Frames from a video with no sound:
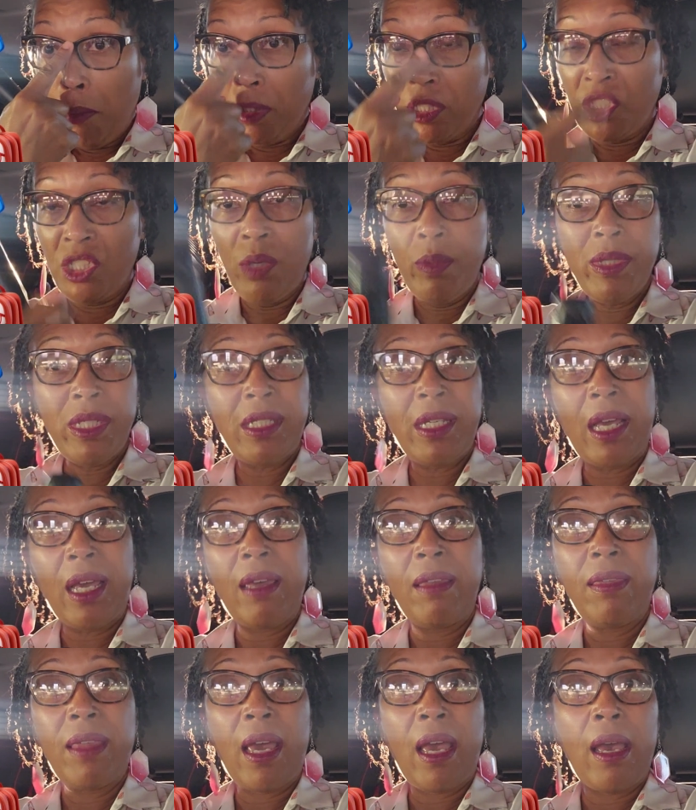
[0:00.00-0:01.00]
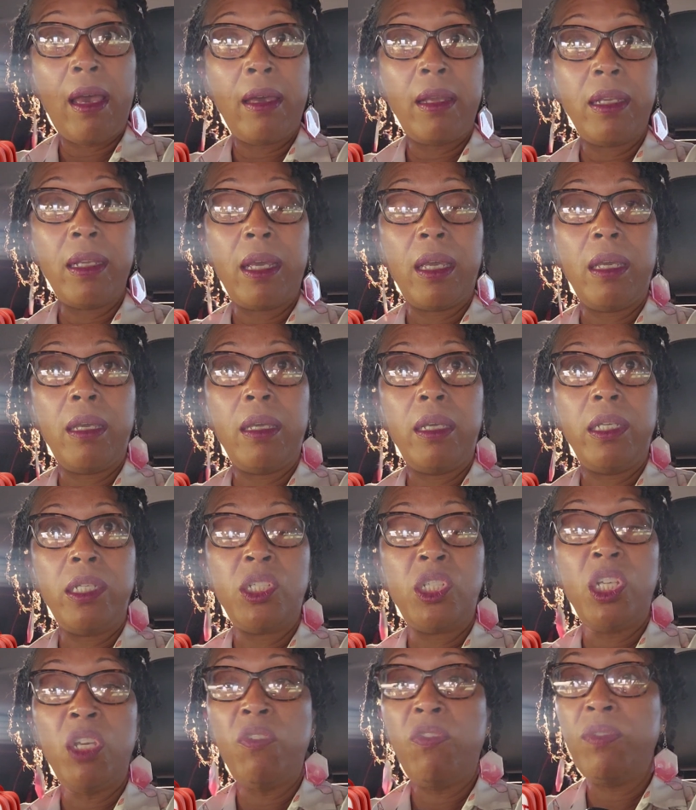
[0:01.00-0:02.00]
But she was saying that
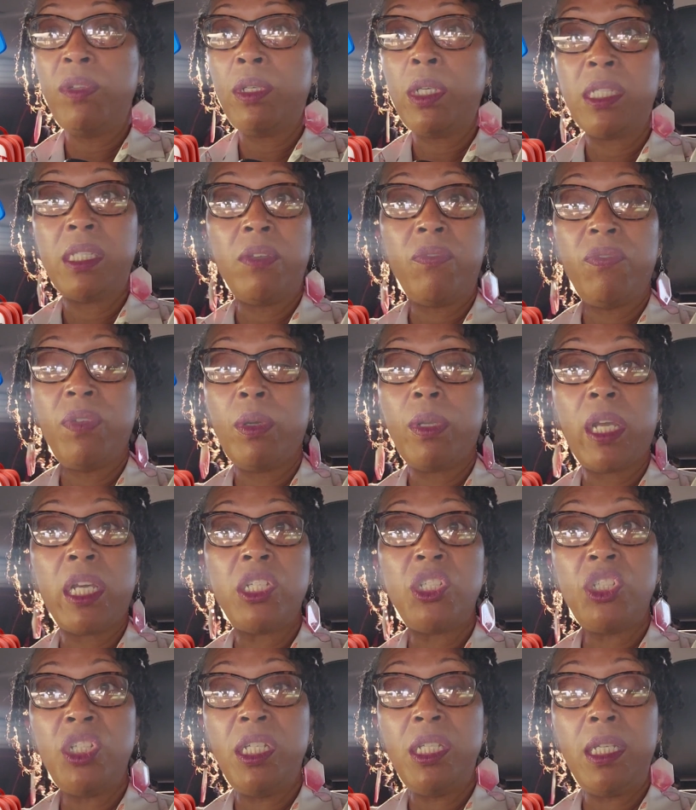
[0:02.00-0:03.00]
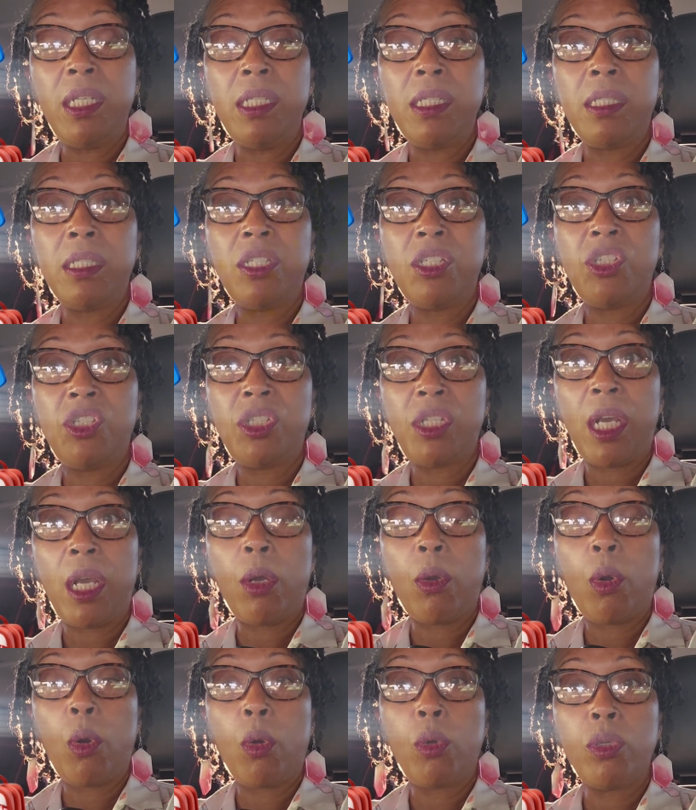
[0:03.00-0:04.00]
she doesn't feel like she needs to
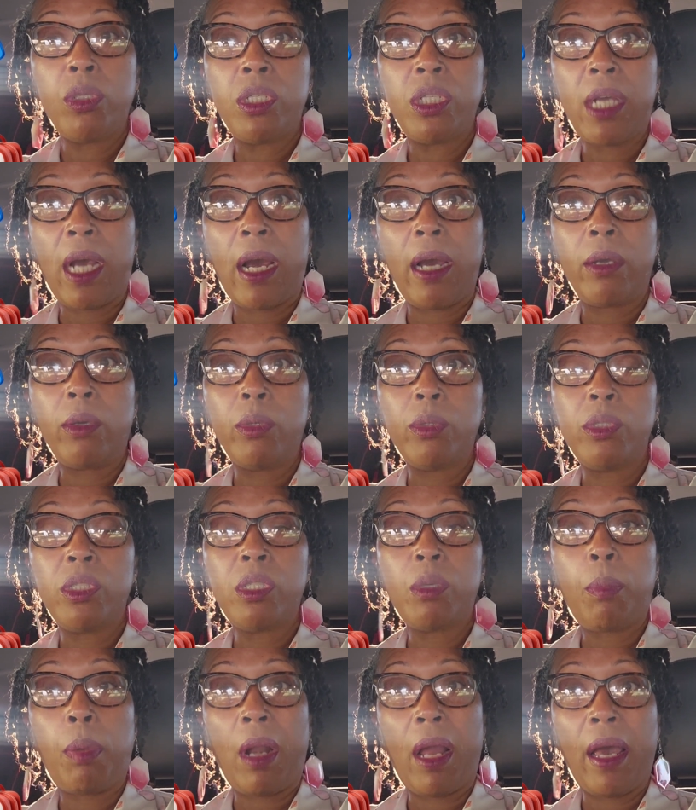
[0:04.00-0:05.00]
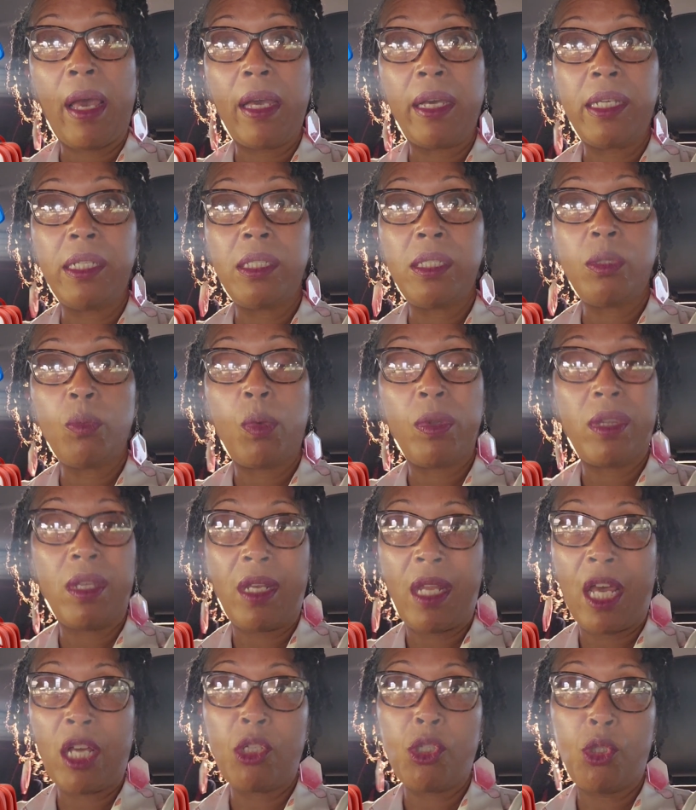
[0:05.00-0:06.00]
share her child's supplies with the
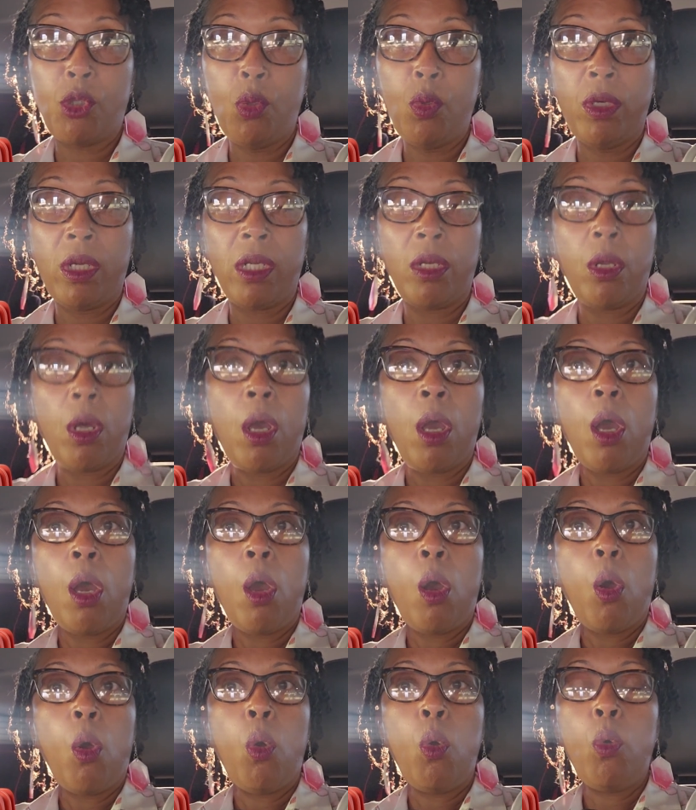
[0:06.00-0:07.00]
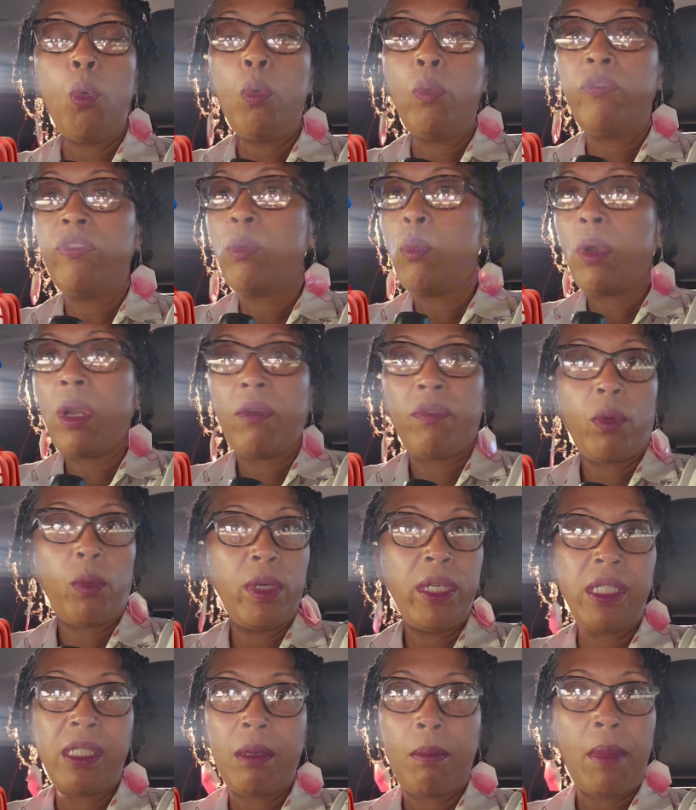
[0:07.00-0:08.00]
next student who, for whatever
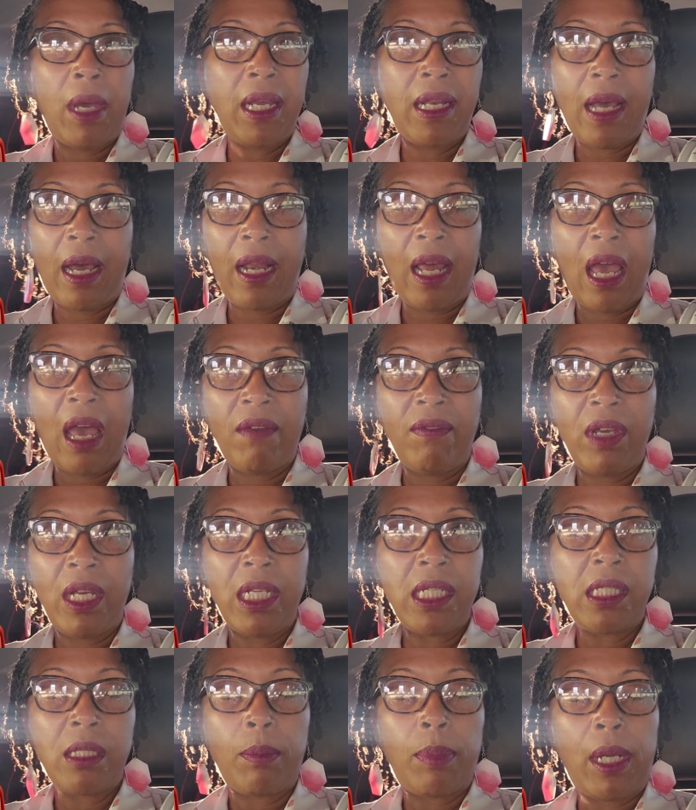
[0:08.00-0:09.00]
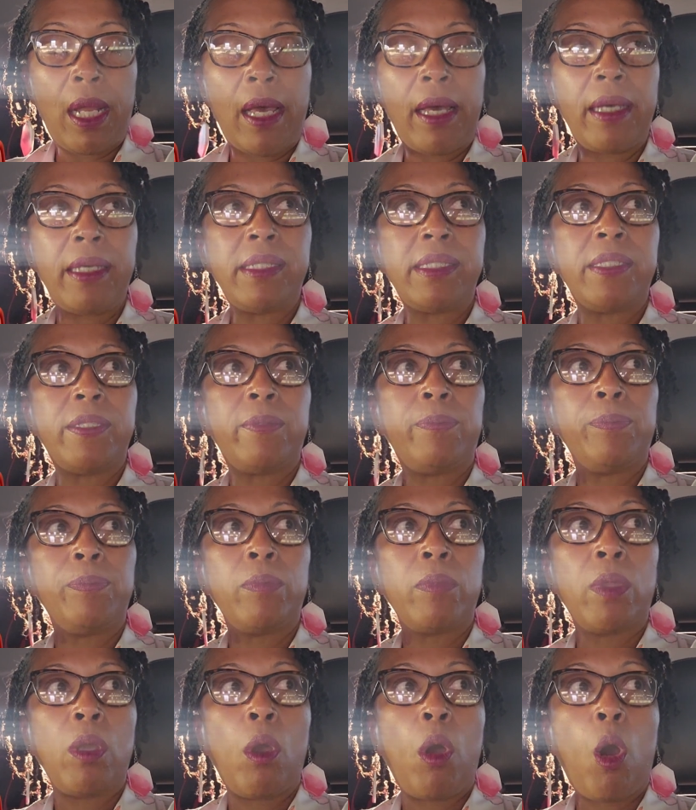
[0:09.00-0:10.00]
reason, may not have any supplies
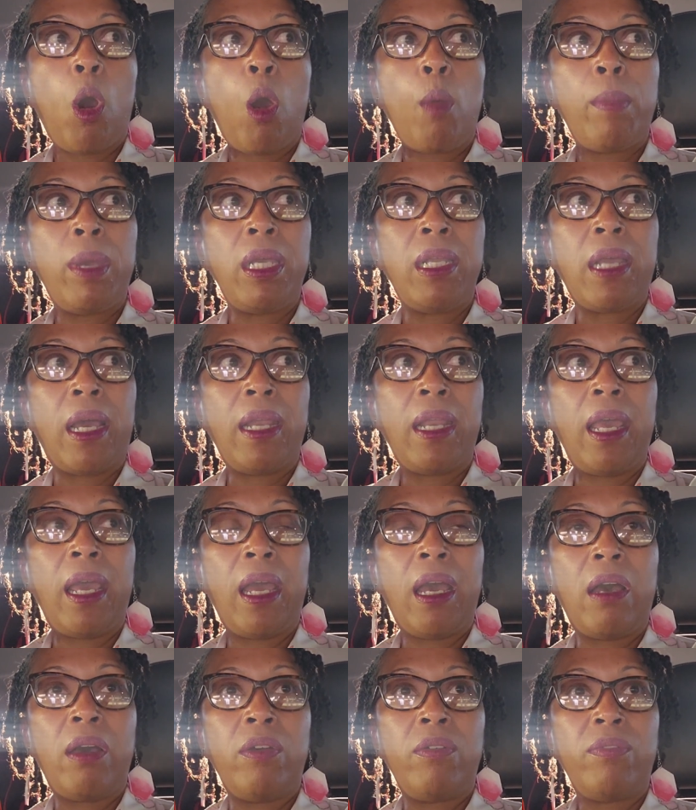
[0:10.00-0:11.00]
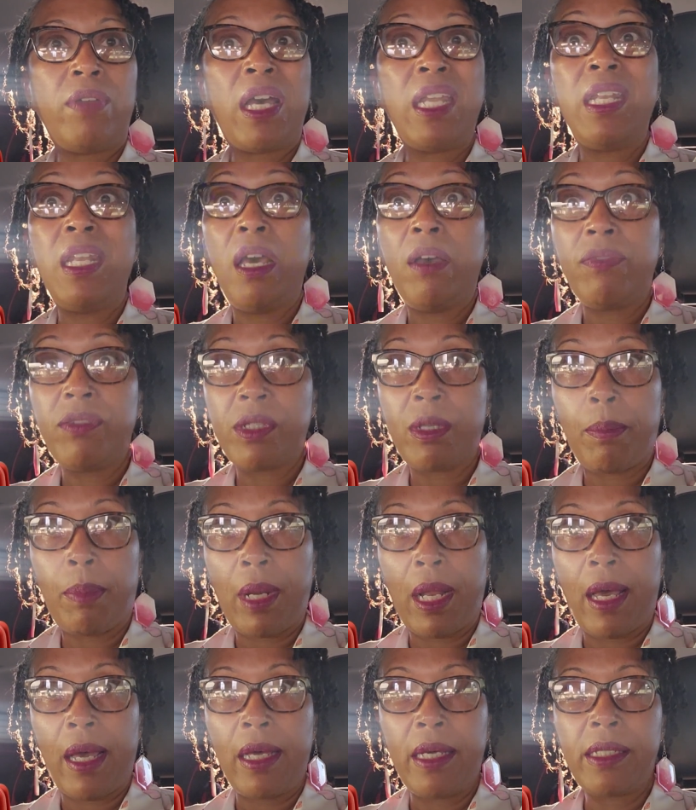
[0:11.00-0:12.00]
or may not have enough
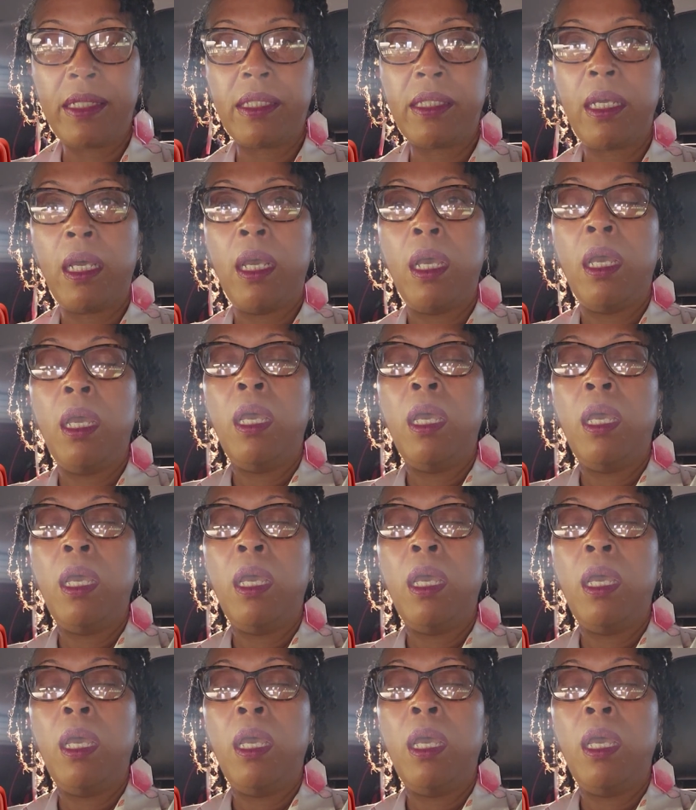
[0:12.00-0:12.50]
supplies.